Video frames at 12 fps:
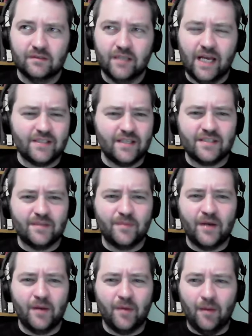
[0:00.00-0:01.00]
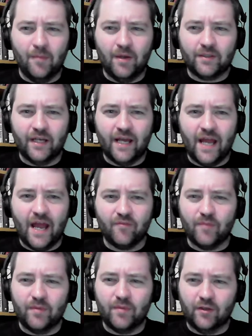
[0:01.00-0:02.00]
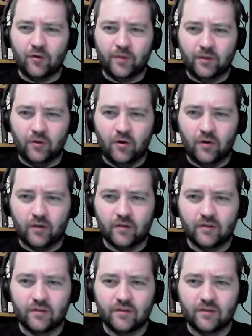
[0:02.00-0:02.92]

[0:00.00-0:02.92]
has it been about a month and a half, maybe a little bit longer.